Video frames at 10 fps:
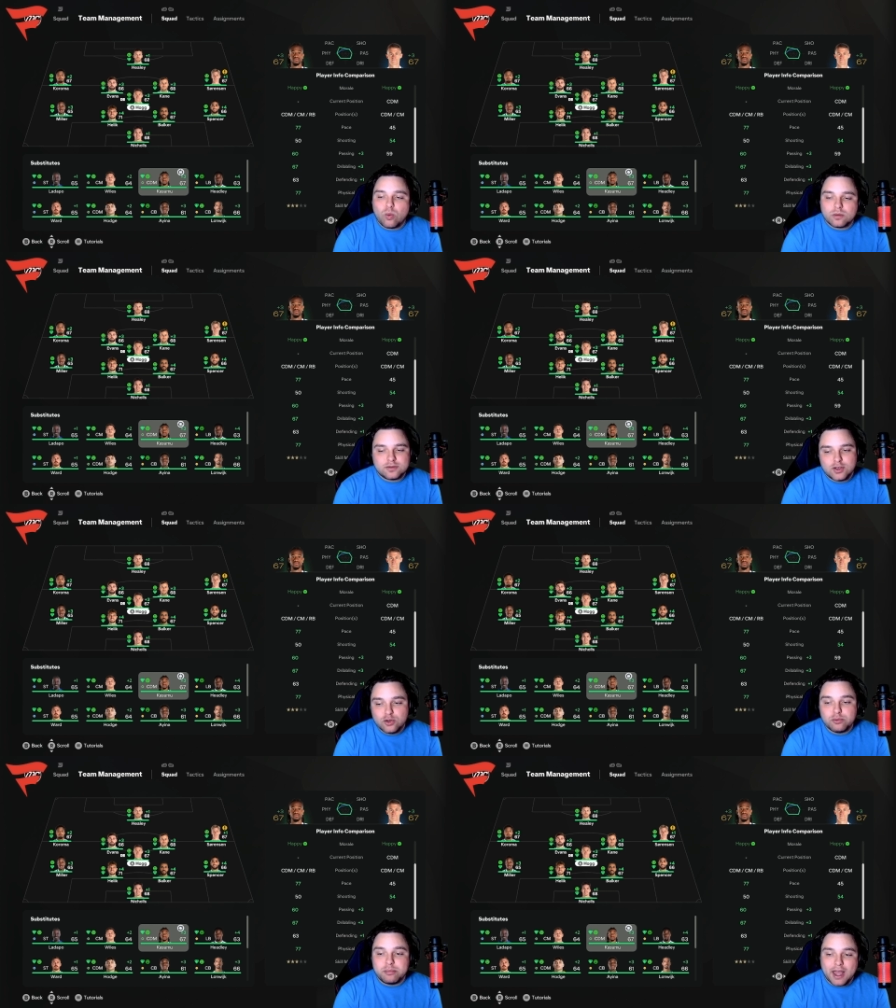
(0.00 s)

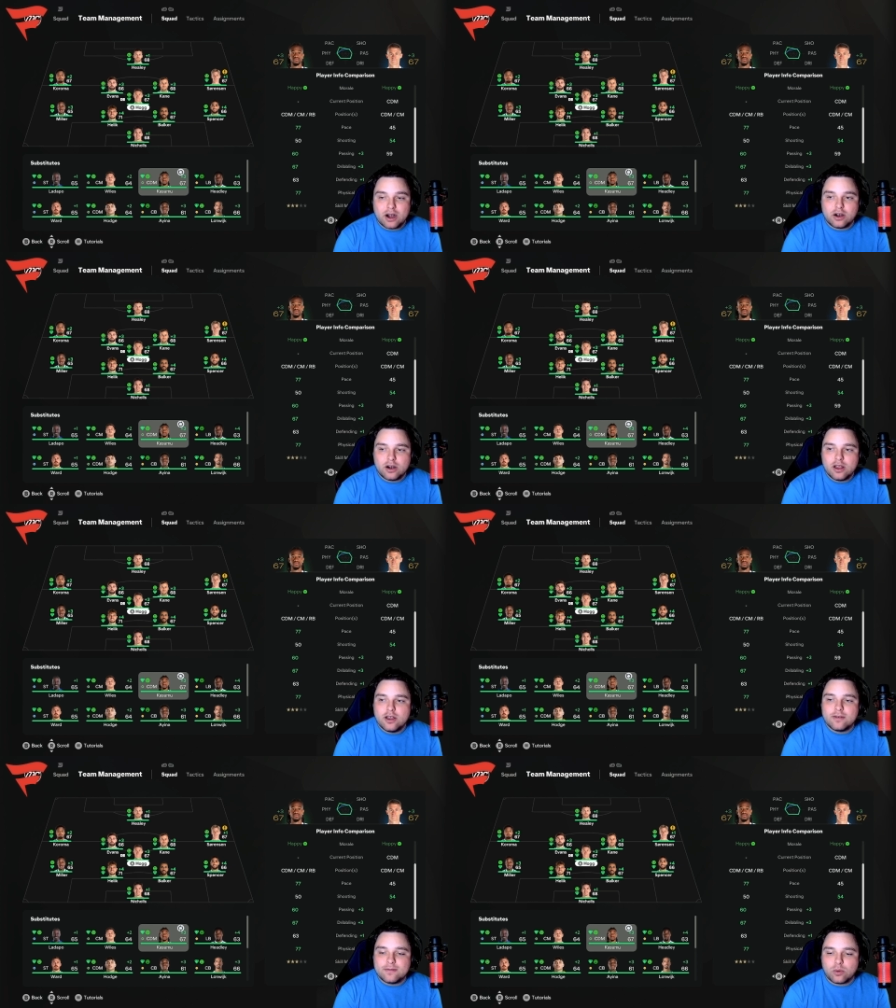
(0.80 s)
two better
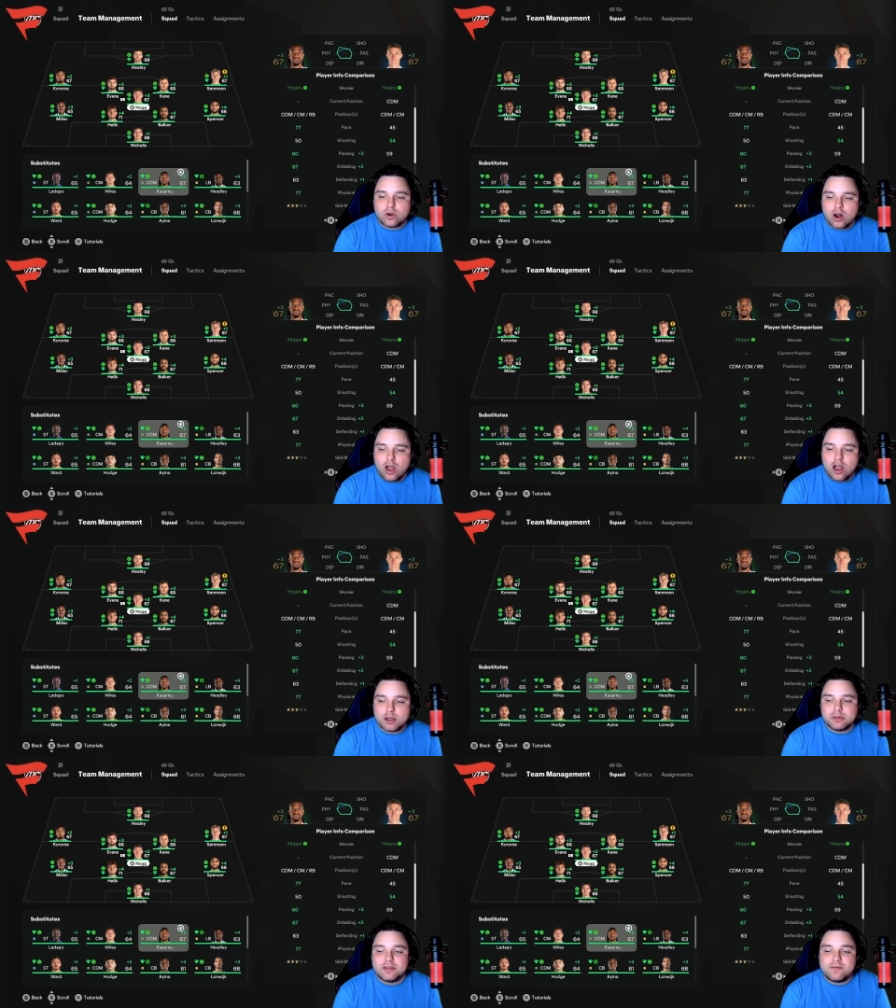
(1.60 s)
for Hogg,
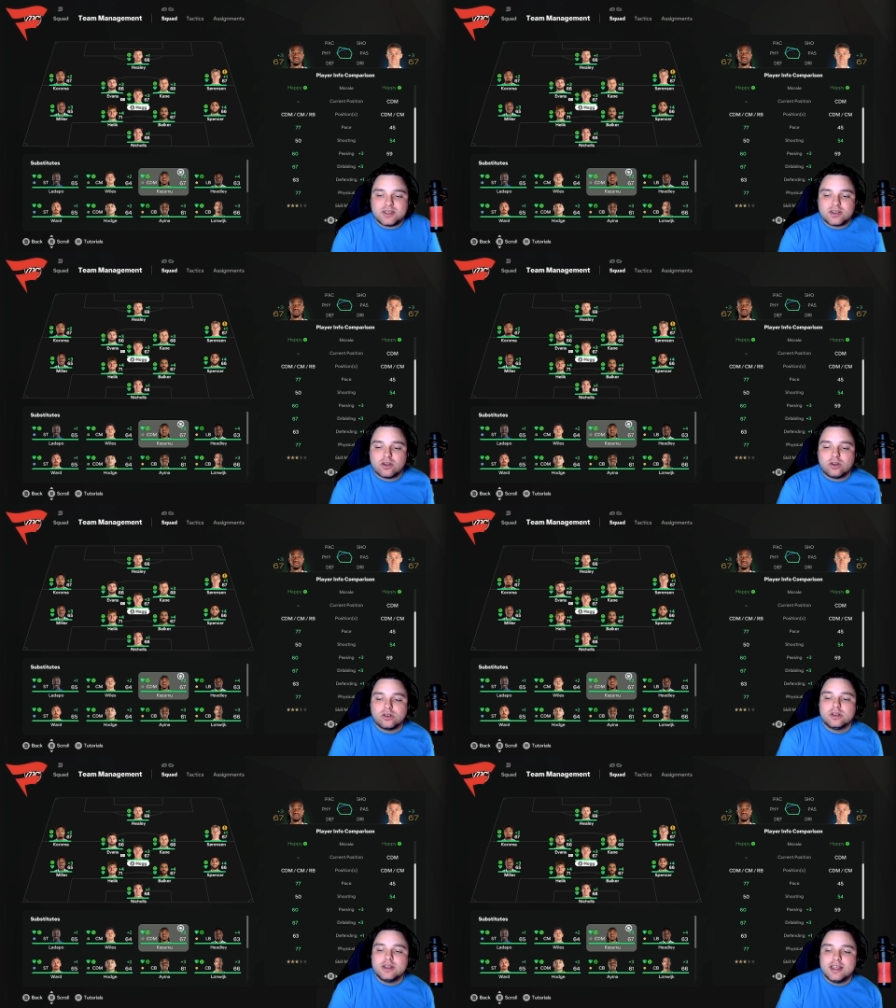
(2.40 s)
but the
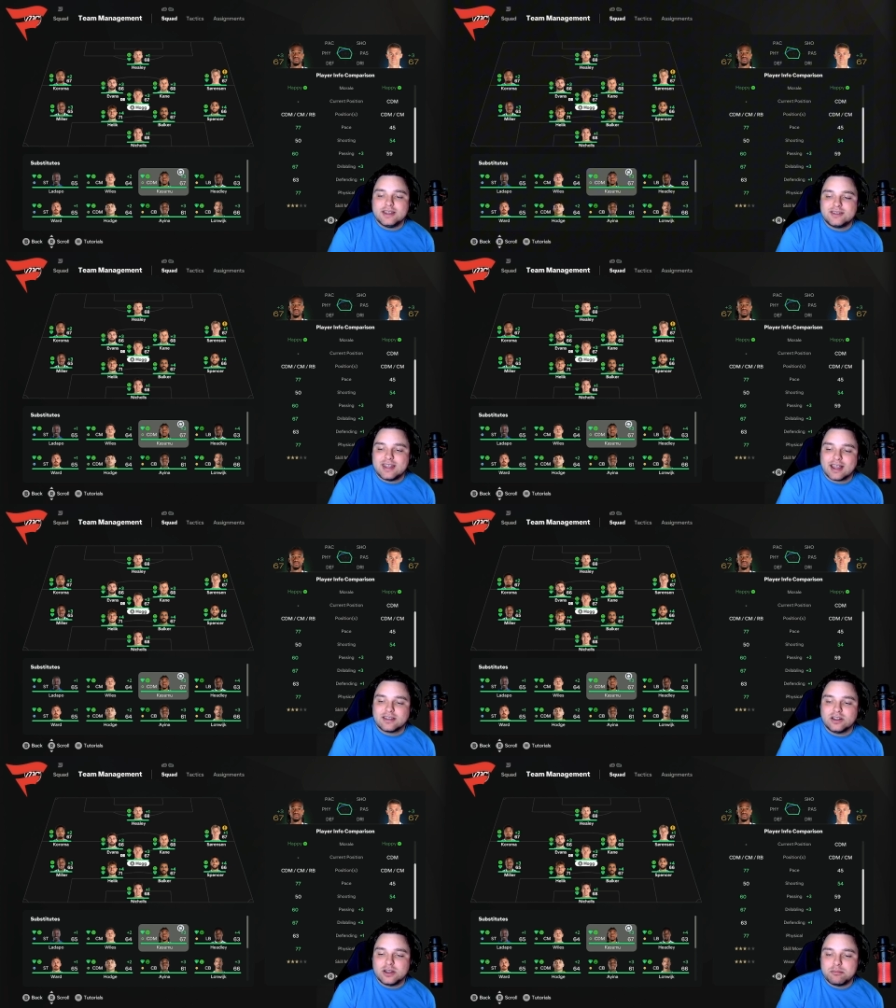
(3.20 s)
physical is
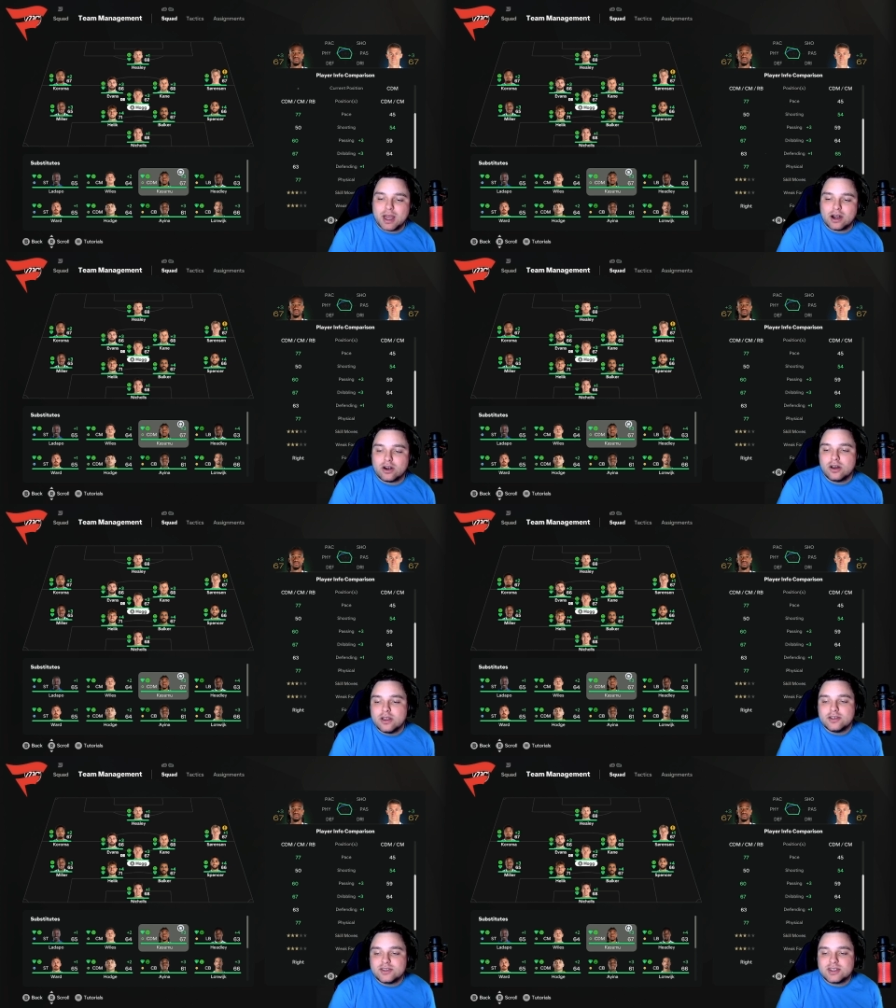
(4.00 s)
technically better.
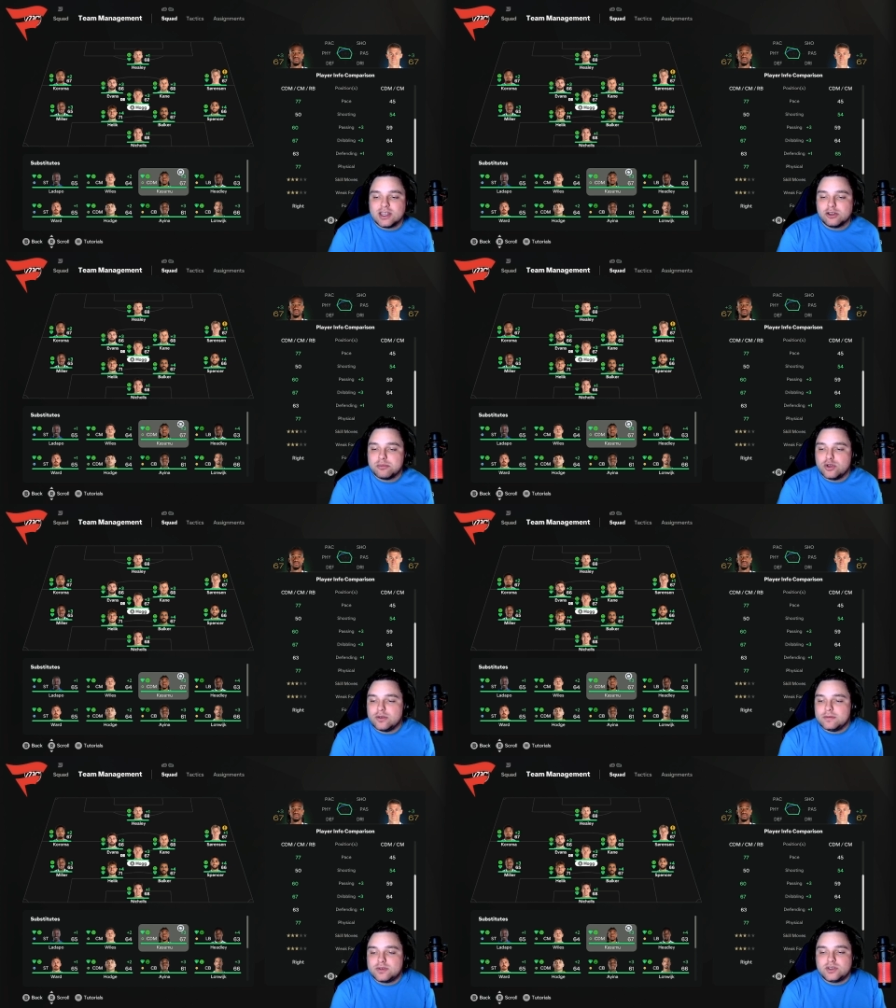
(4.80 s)
Skill
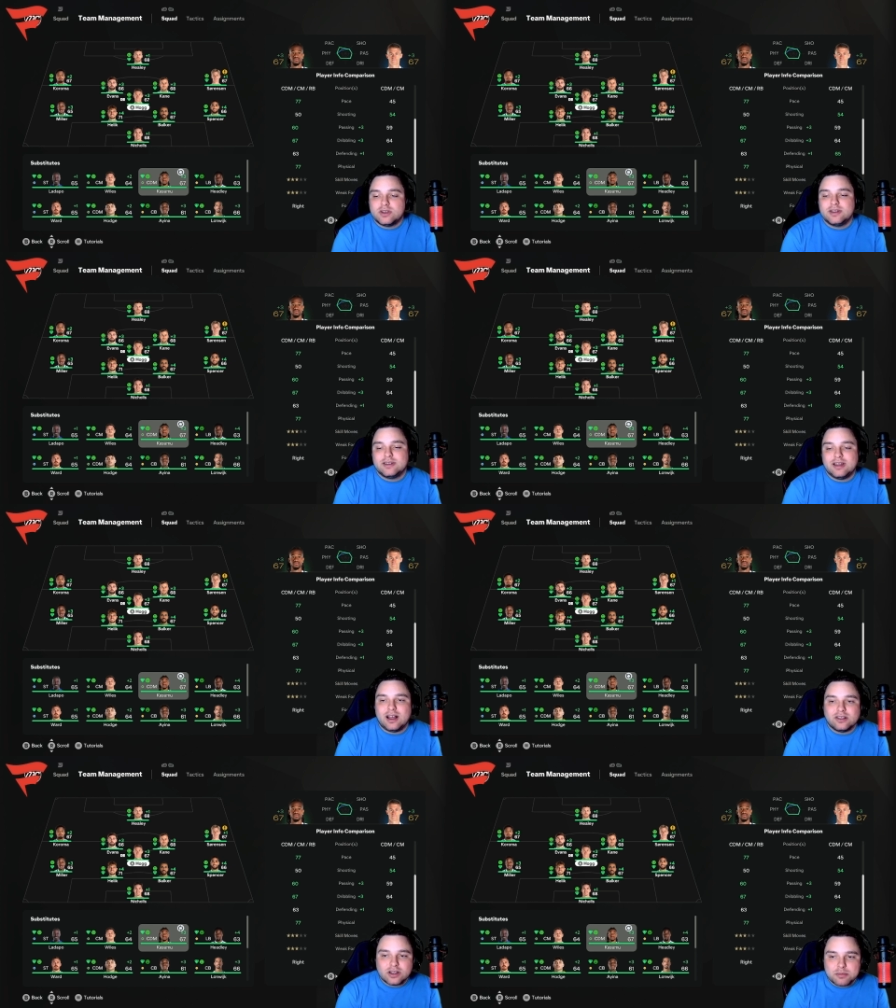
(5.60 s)
moves
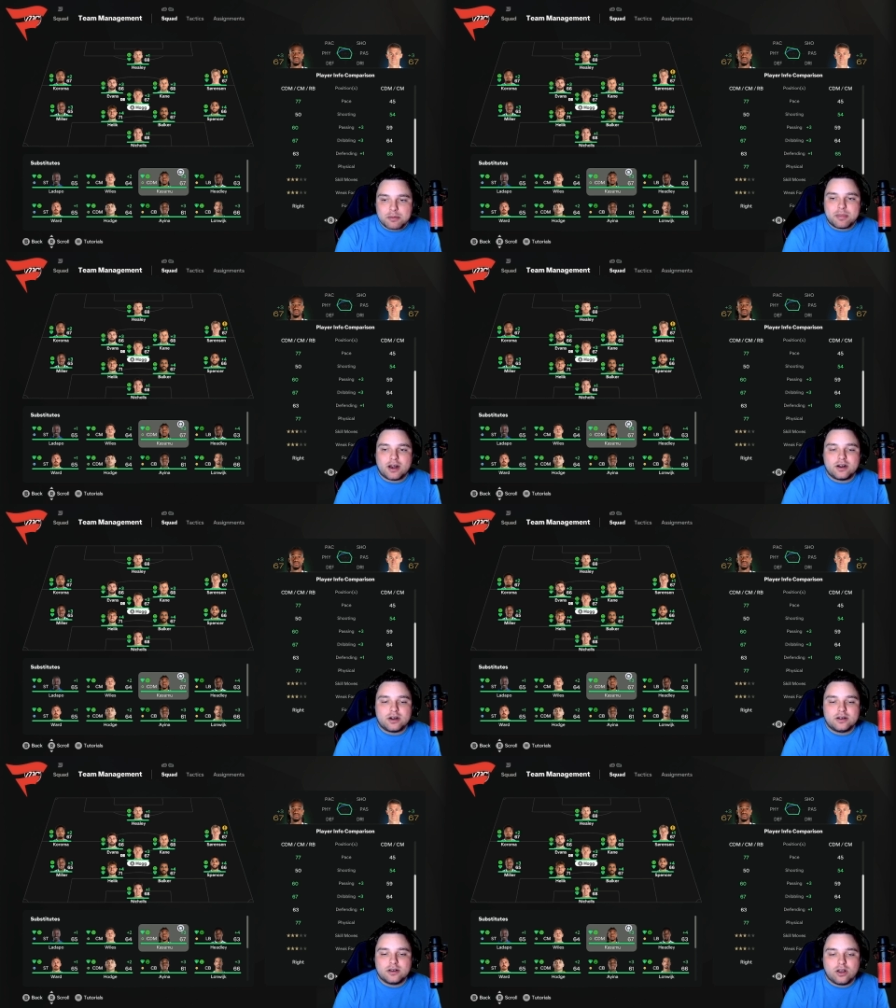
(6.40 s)
a little bit
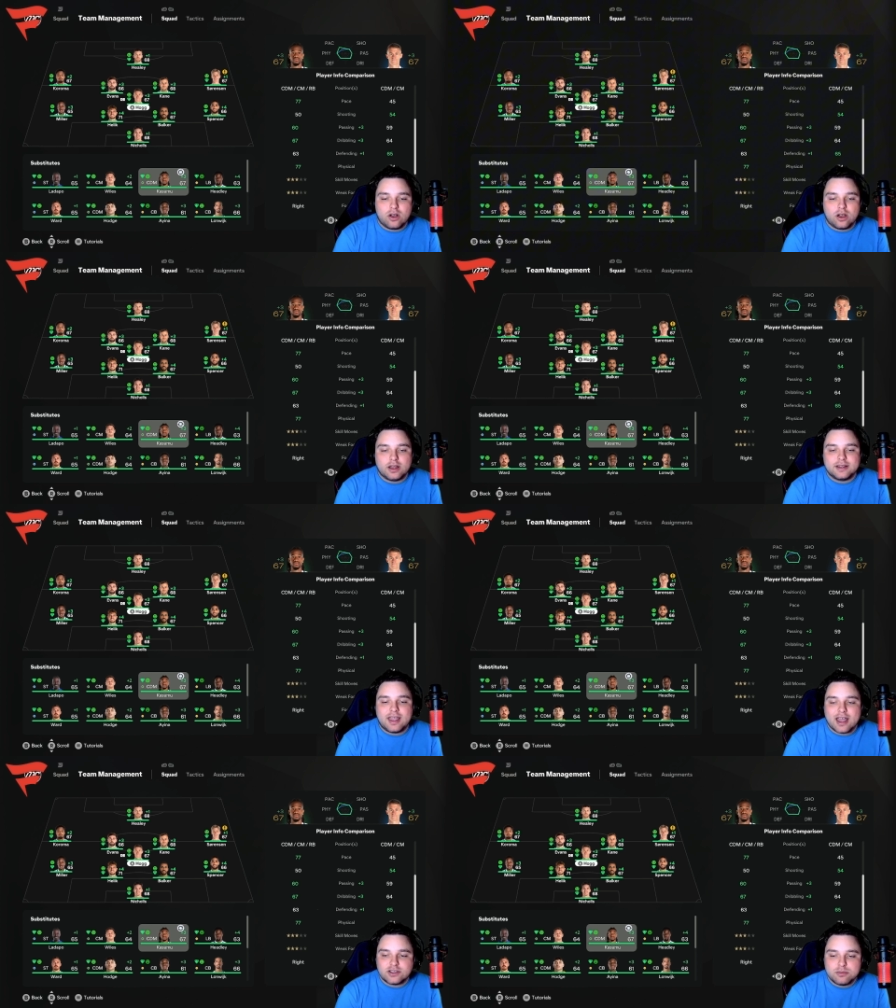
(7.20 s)
better on
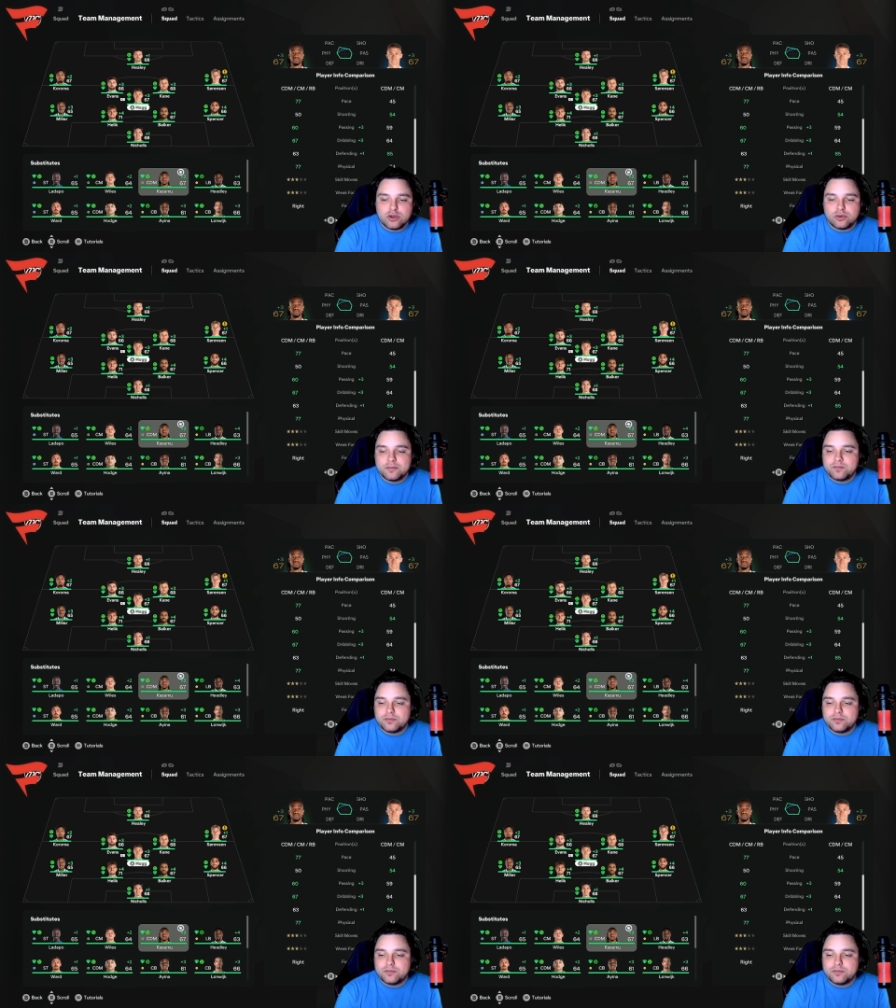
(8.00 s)
Casamu.